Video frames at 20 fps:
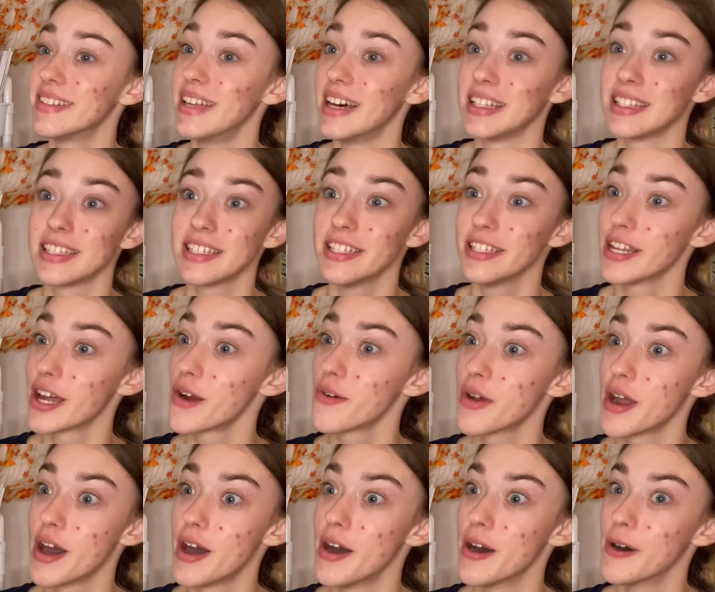That's a
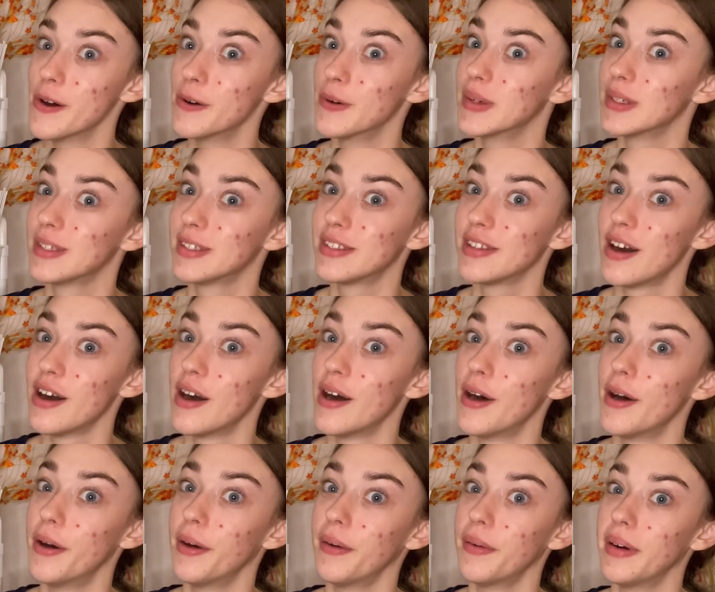no-no.
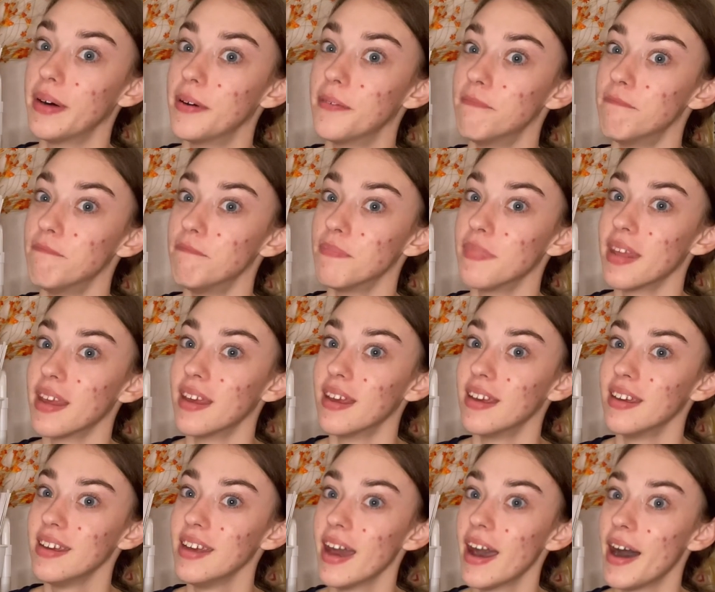So
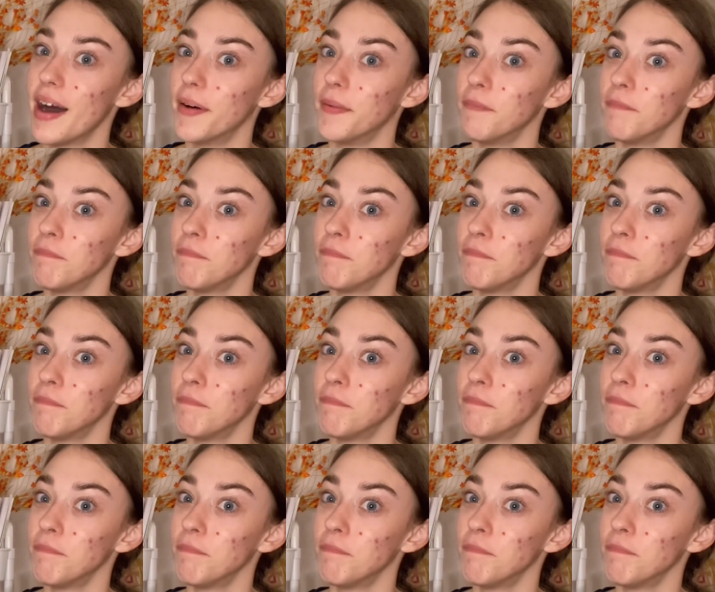yeah.